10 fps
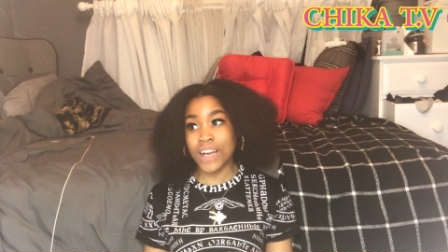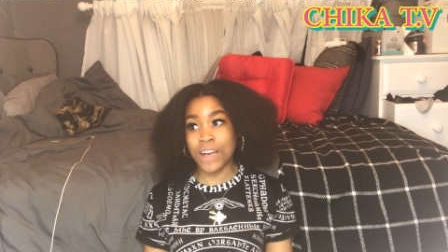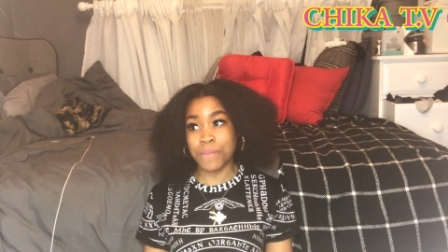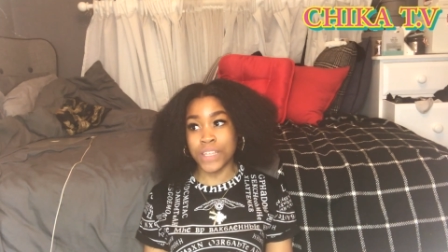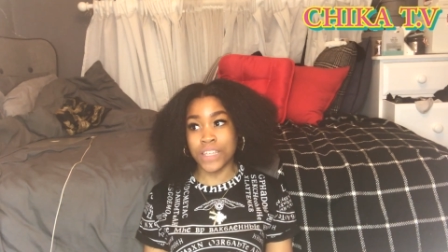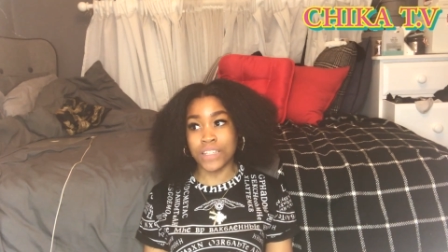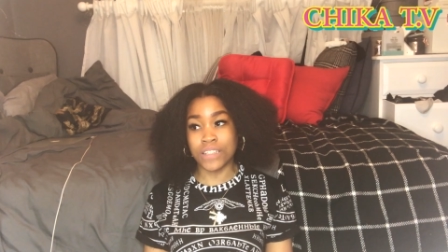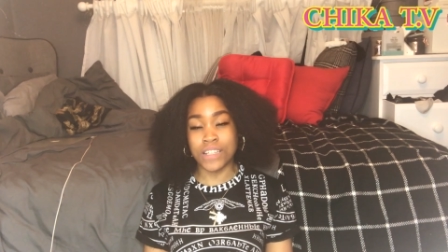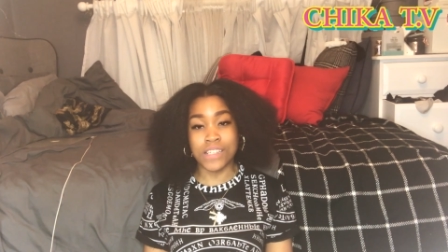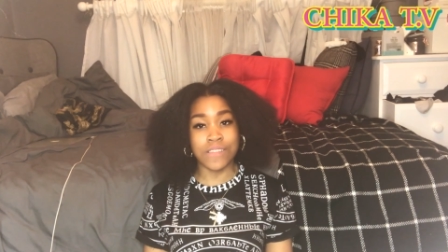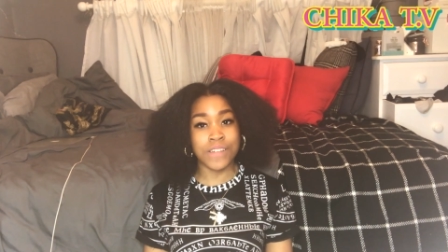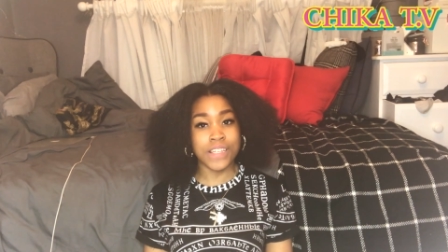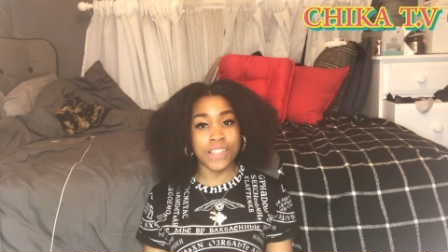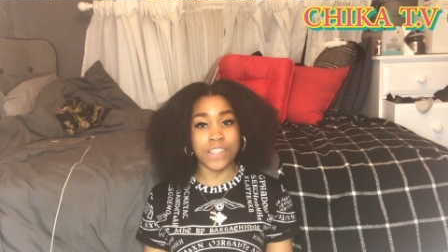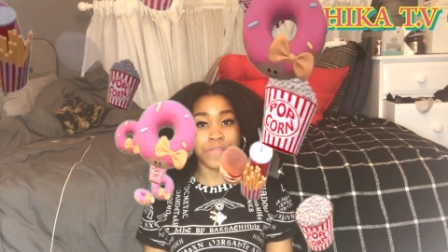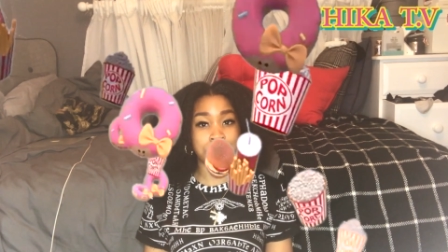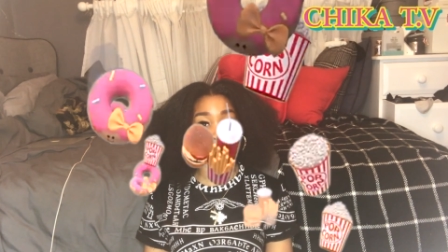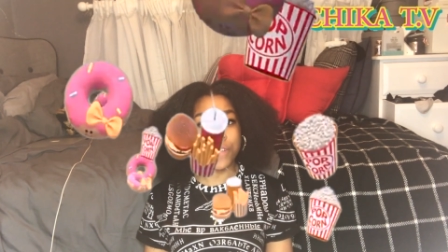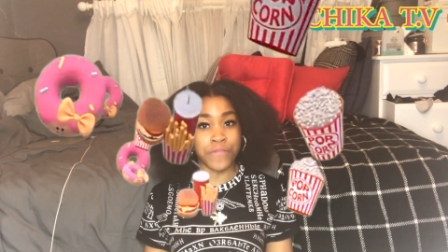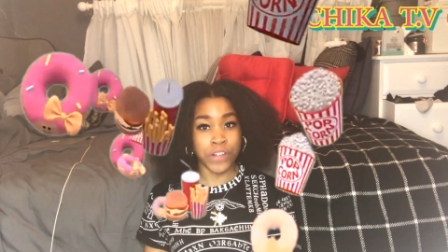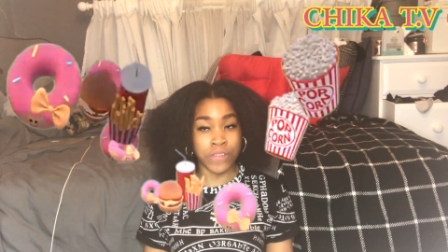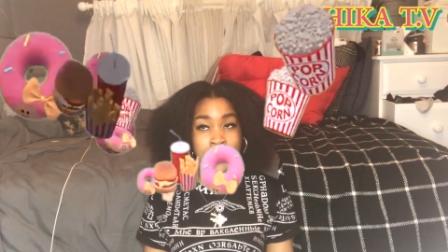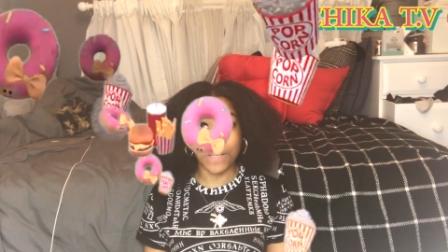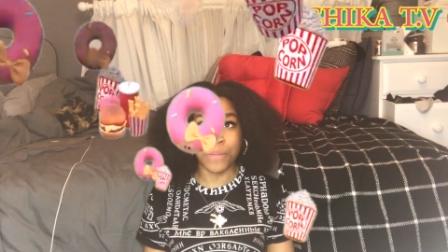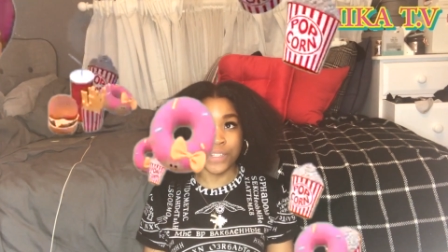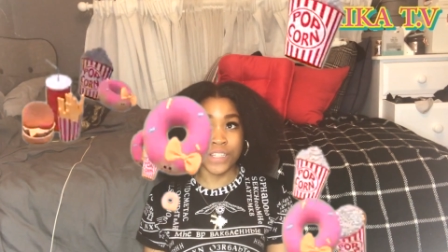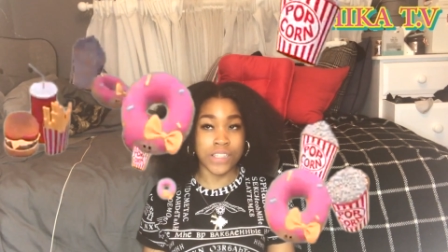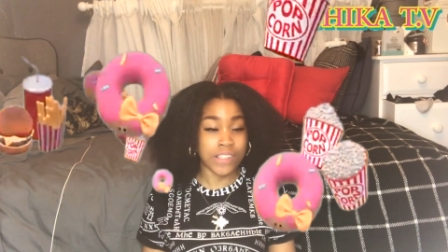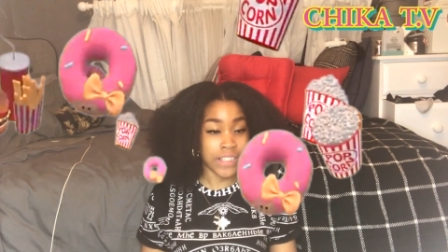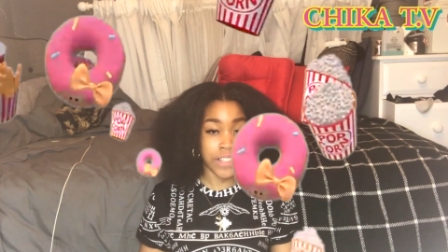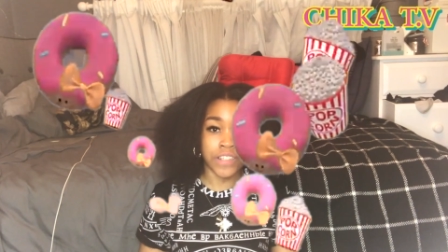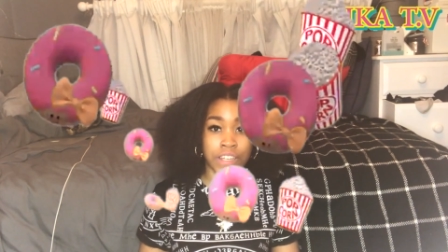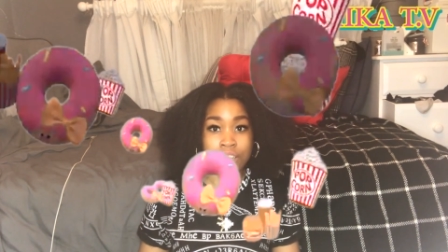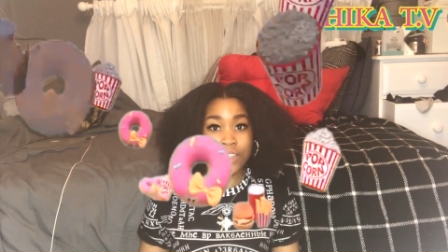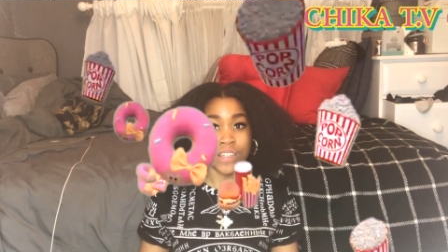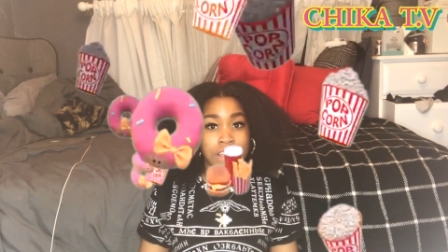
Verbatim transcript: I mean, as long as there's food involved, then I'm good, you know.